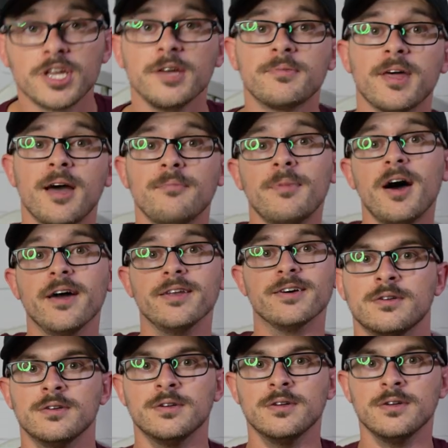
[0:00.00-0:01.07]
keep that in mind.
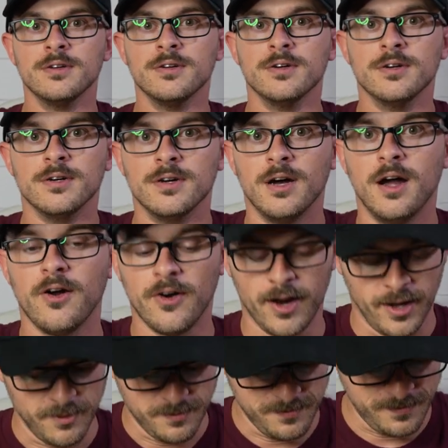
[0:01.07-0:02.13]
All
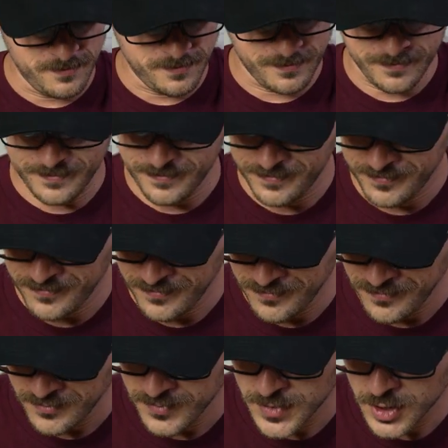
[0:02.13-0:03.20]
right.
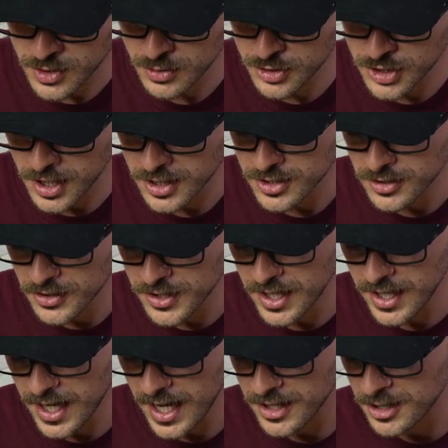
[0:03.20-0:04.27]
So just
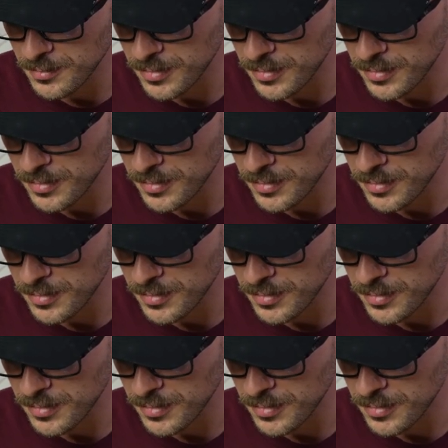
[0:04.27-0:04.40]
looking at the